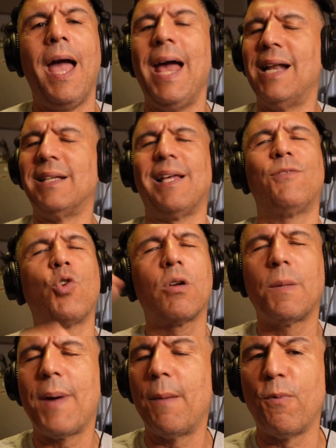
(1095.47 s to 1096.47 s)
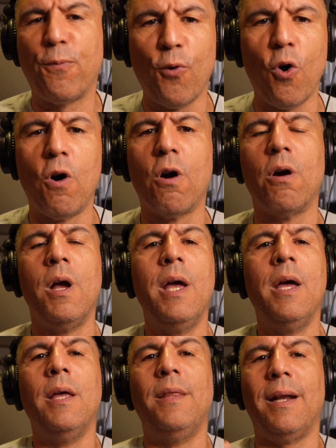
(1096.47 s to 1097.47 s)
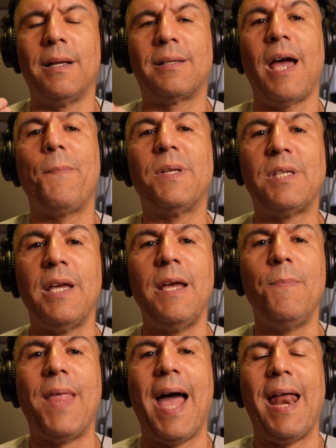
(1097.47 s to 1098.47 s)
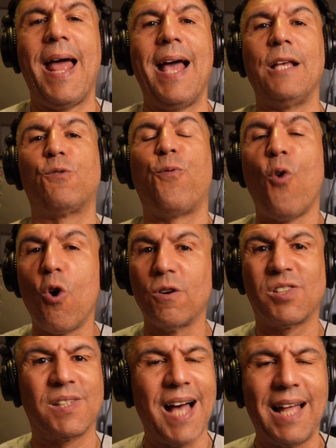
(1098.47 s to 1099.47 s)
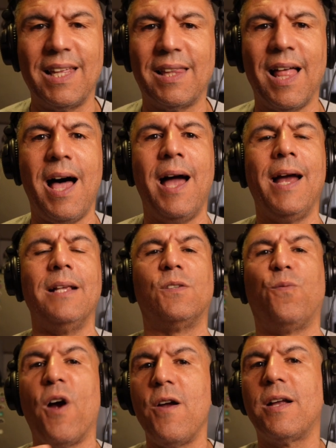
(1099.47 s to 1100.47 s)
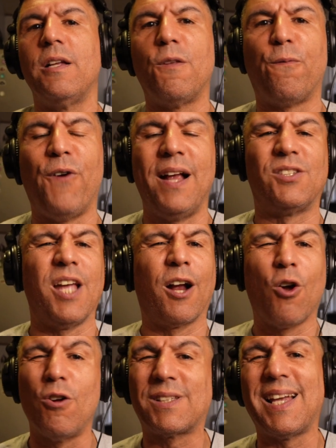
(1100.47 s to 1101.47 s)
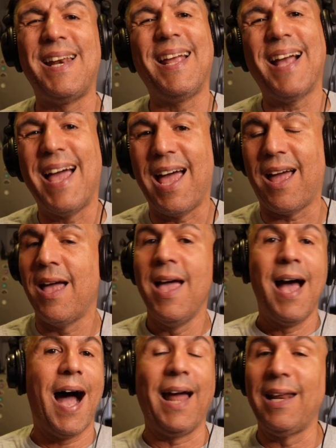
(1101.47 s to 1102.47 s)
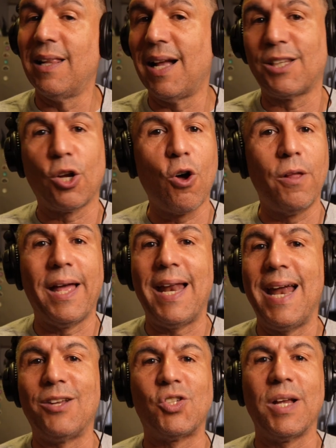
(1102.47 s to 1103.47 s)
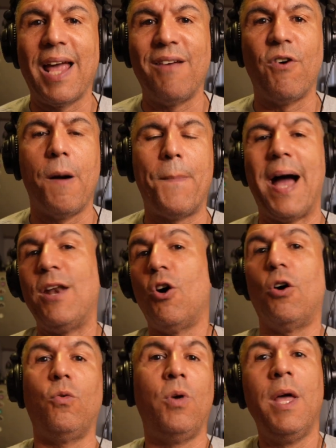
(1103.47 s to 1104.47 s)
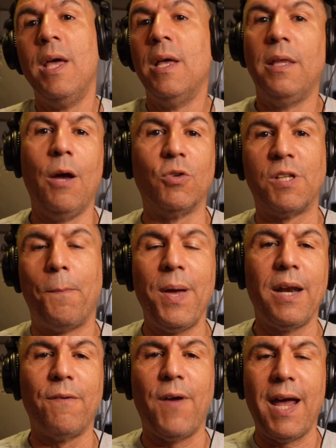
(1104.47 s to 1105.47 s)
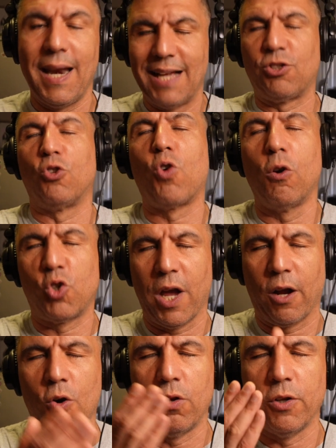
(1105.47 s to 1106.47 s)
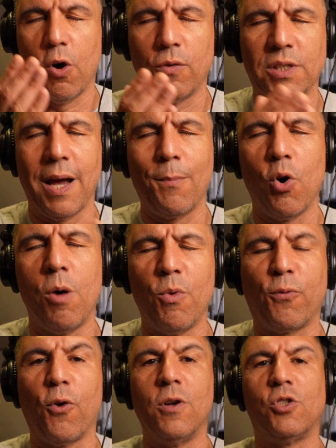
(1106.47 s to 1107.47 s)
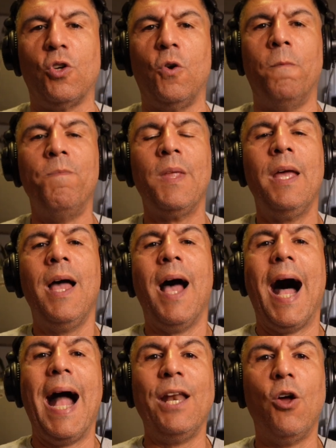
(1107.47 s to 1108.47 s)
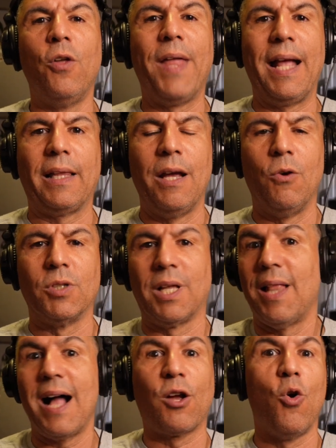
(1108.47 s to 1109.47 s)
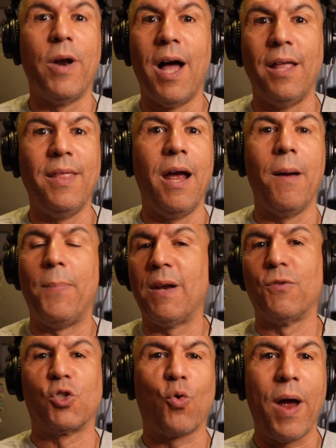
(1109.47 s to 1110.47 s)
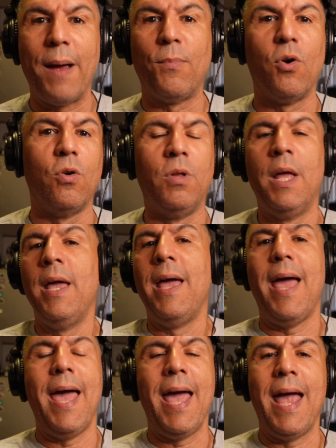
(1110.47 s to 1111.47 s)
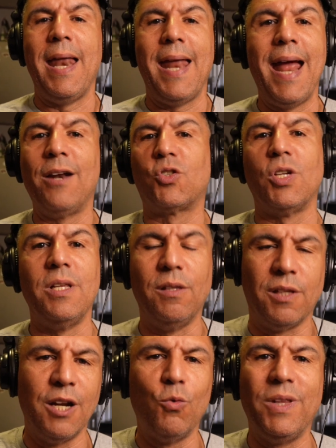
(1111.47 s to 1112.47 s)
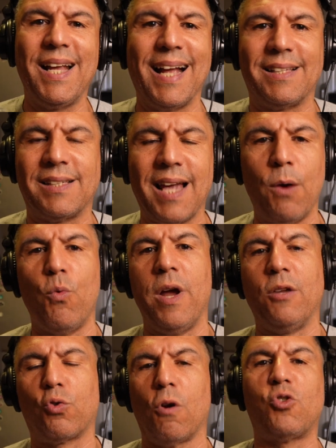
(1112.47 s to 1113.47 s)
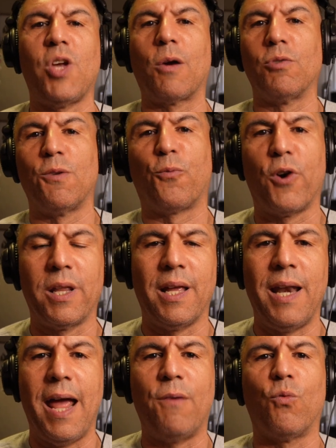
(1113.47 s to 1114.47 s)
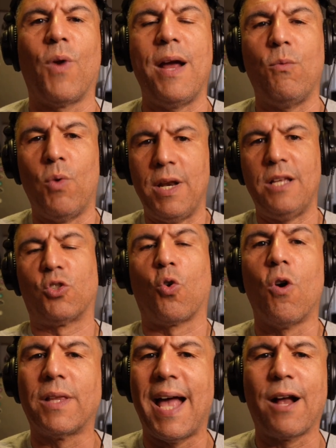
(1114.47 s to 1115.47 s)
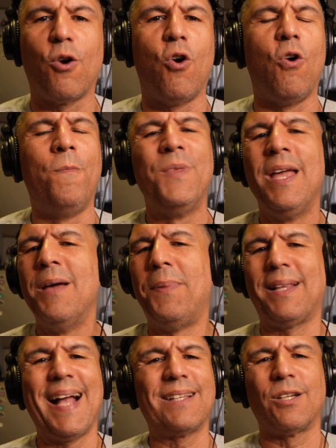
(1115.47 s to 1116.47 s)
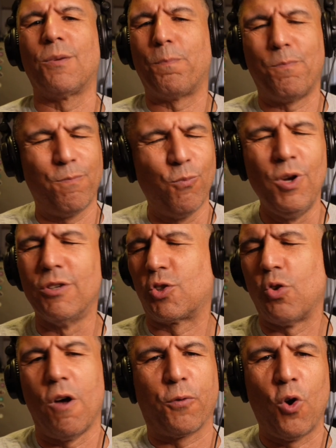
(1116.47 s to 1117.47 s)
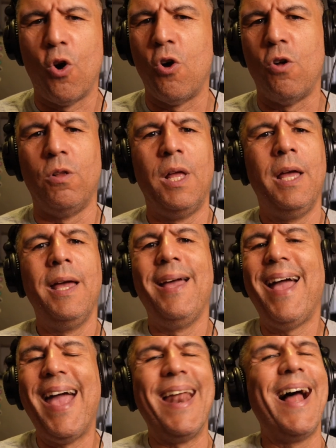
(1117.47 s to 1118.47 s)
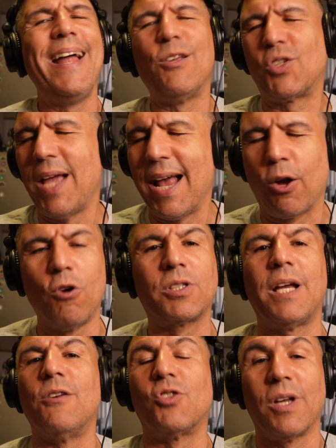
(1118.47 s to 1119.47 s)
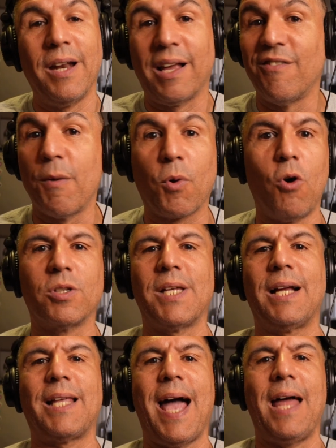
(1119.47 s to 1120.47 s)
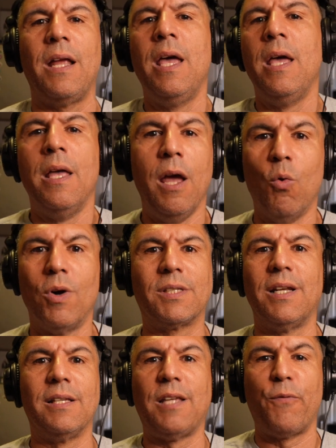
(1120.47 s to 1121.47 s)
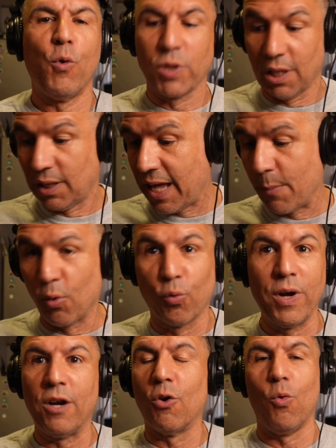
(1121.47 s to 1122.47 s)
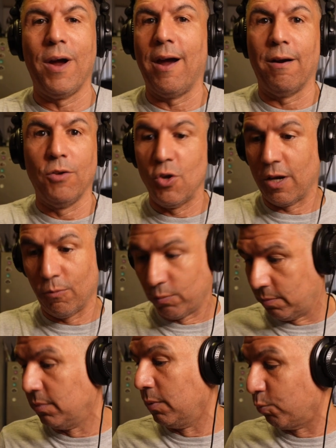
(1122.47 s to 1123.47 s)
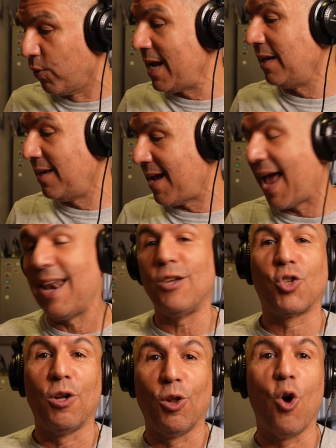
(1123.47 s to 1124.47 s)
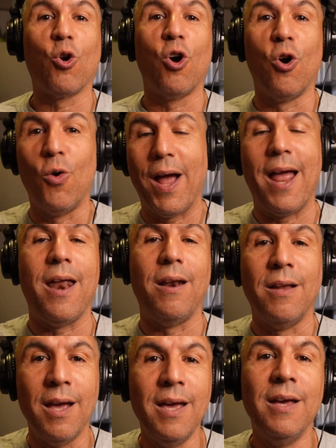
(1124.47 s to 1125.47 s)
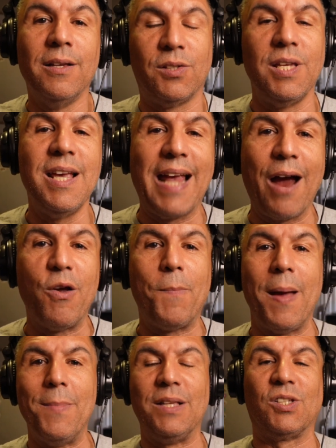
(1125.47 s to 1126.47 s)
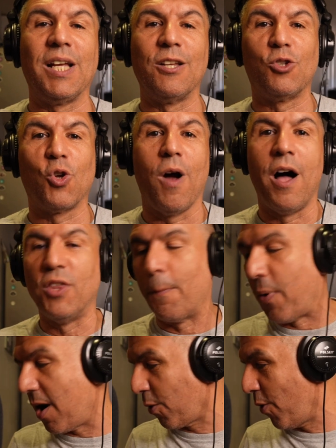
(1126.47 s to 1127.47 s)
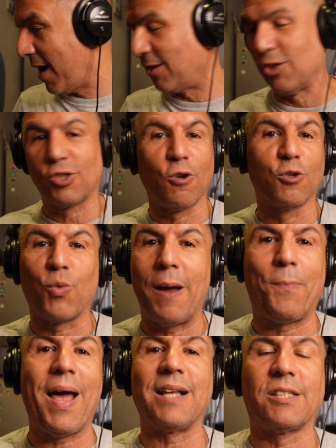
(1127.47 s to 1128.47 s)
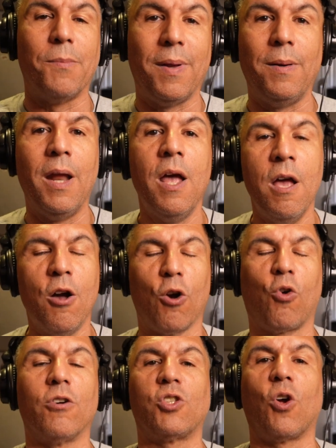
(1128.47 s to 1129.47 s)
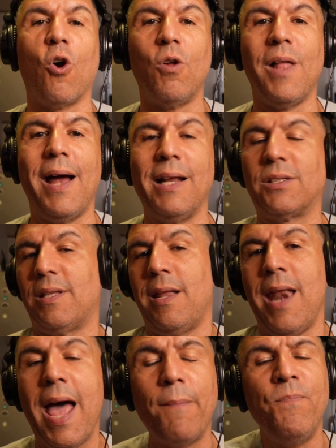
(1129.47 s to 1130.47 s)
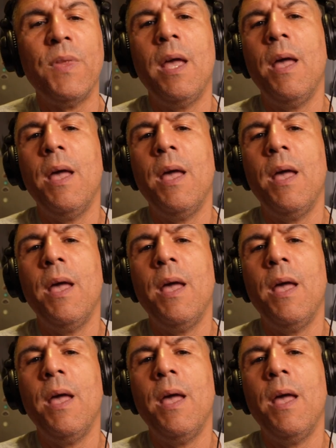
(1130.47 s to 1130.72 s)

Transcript: And as I talked about before, they're the type of team that has four solid lines, very good defense. Their goaltending, eh. I didn't like the goal that Anderson gave up. I know there was a bit of a, and that's the Trocheck goal, the overtime goal I'm referring to. I know that there was a lot going on there, a bit of a scramble. And Anderson didn't really get set when Trocheck was in front of the net right when he scored that goal. But that's a real soft goal. And I understand goaltenders are going to give up goals like that. It wasn't as if it was a label reader where you could read the N H L logo and see Gary Bettman's signature on the puck where it just goes right past him and across the goal line into the net.